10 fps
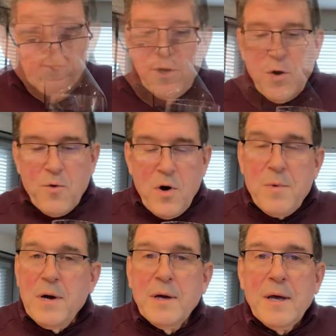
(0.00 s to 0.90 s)
The
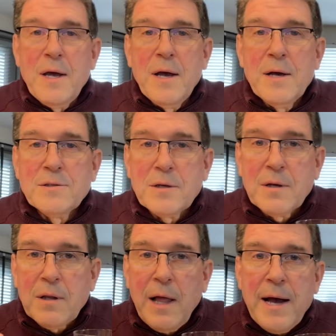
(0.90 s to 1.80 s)
aroma is
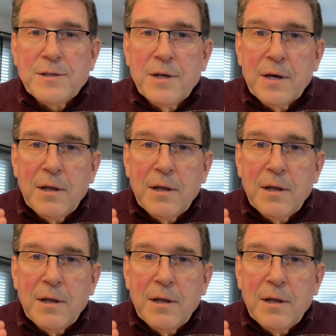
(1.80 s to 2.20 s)
classic